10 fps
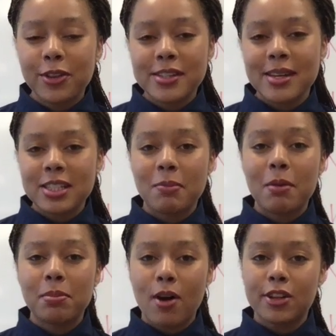these things
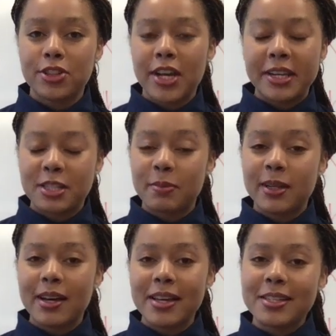about blockchain is
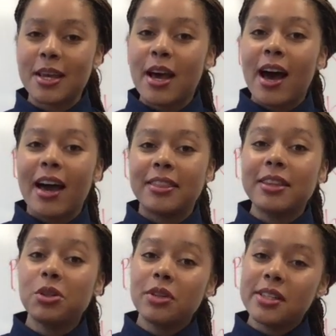because I think
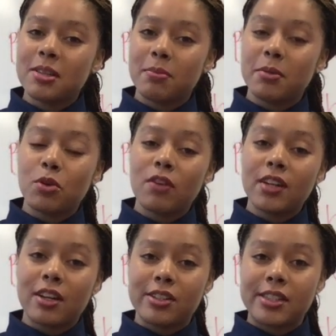there needs to be more of an
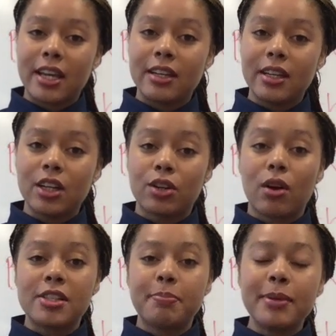understanding
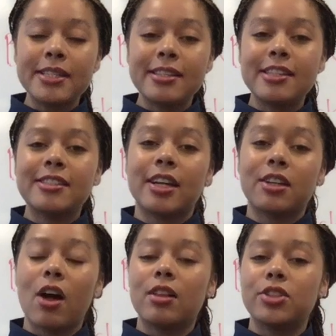across business,
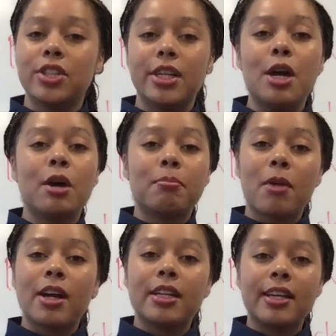technology,
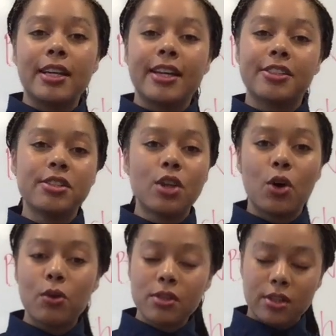marketing, and just a
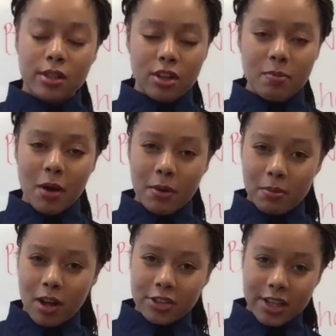whole circle about what
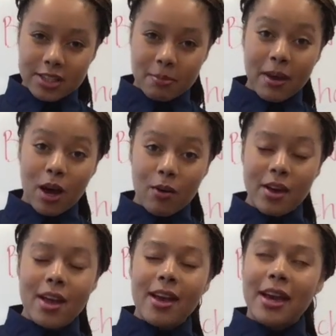blockchain is about.
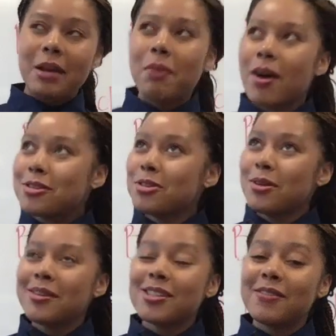And I'm also
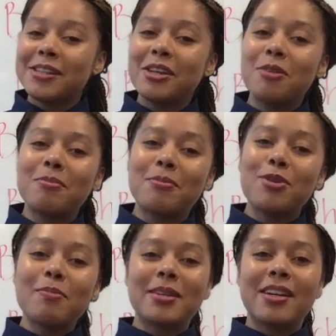doing this video
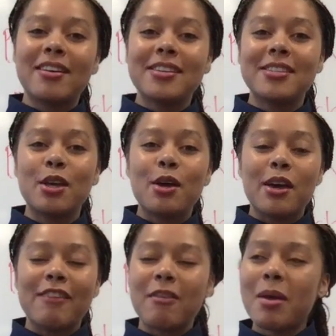more because
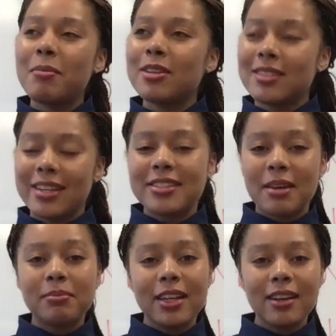if I'm able to teach
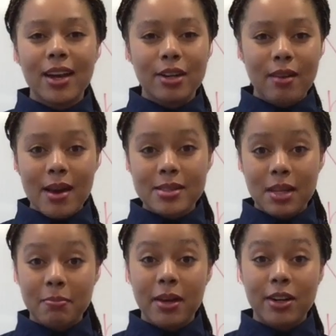something, I grasp
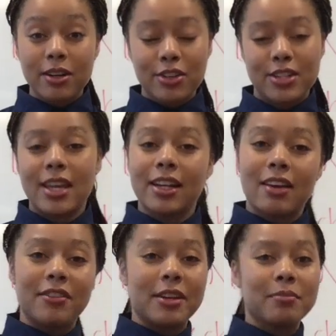a better understanding
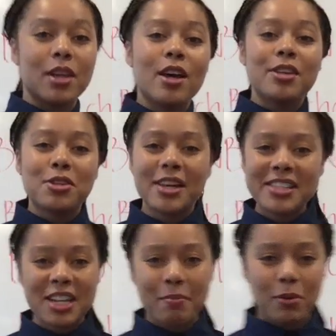of it. So that's
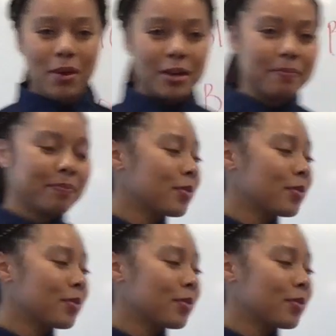number one.